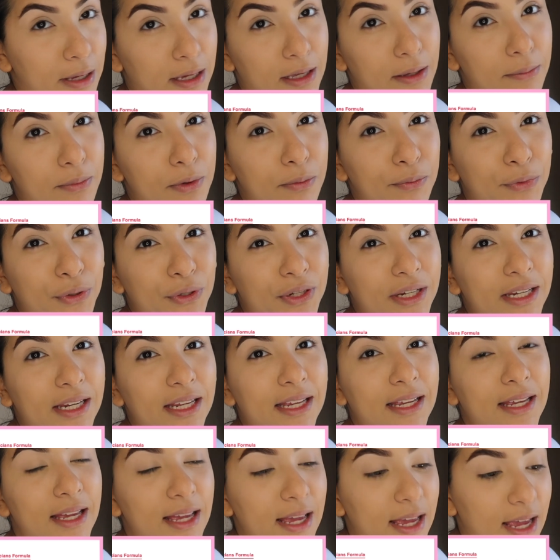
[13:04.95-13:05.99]
makeup
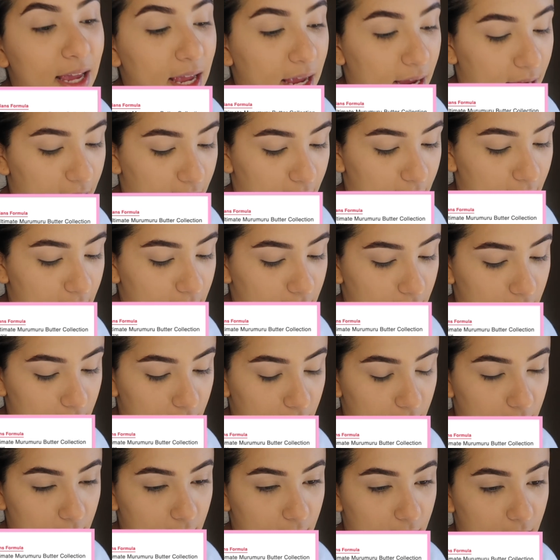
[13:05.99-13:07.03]
community, and
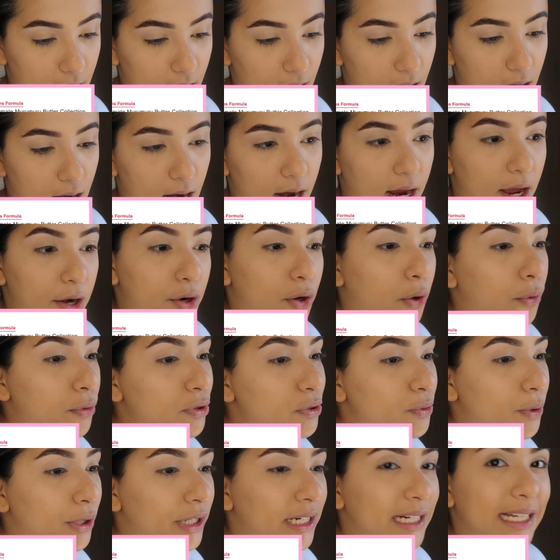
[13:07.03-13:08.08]
I had
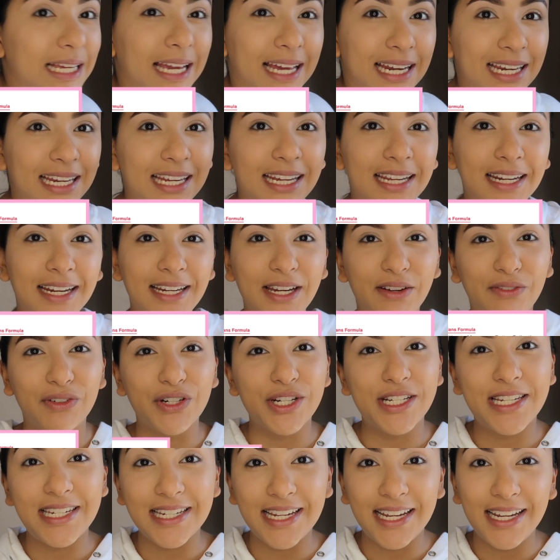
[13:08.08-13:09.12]
always wanted to get it and I
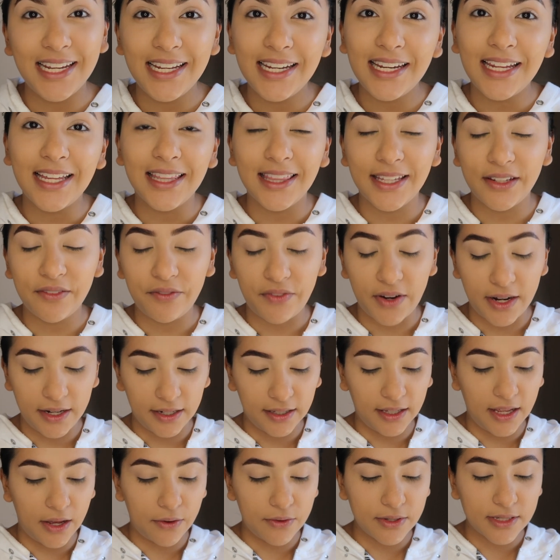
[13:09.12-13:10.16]
never did, and then
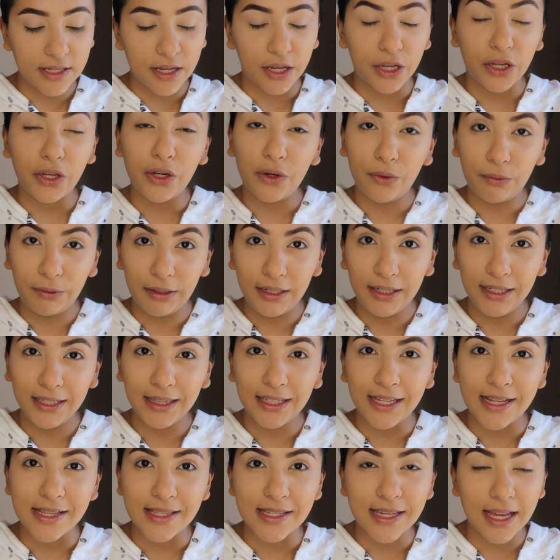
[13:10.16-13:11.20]
finally I was like, you know
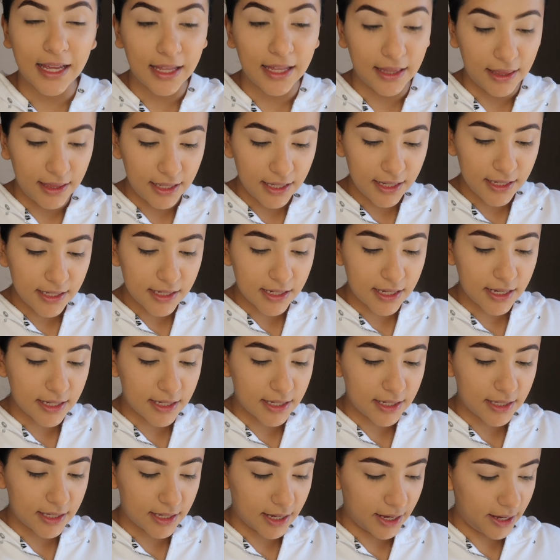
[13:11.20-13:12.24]
what, let's get this because
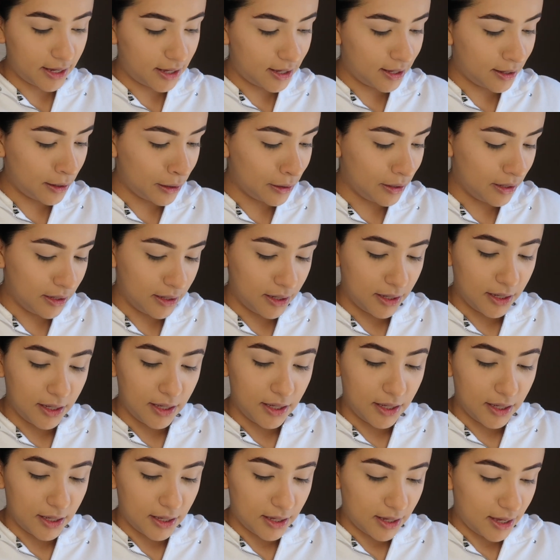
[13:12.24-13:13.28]
it's like,
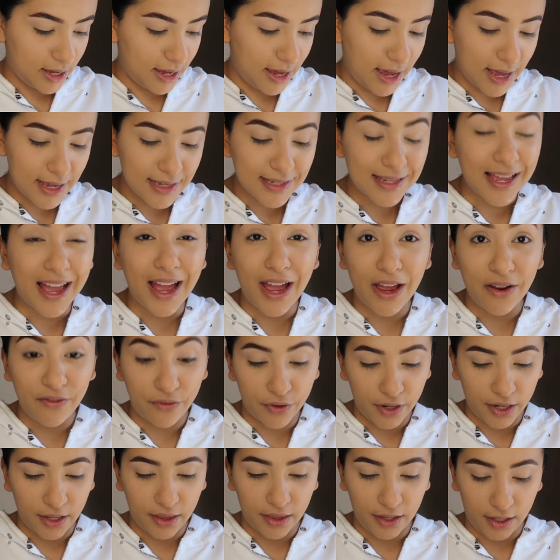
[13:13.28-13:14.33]
it has
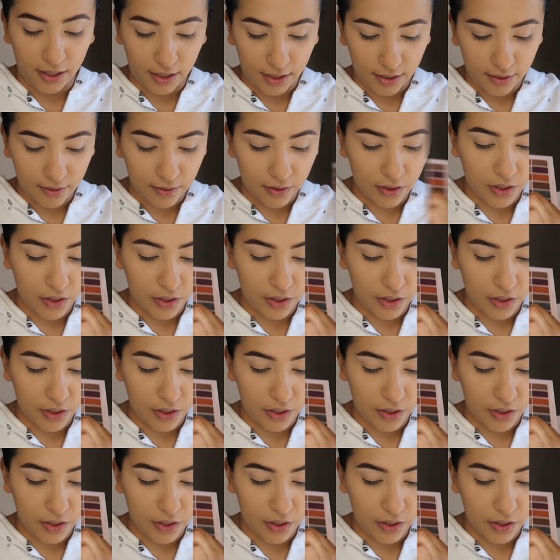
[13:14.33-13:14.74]
everything.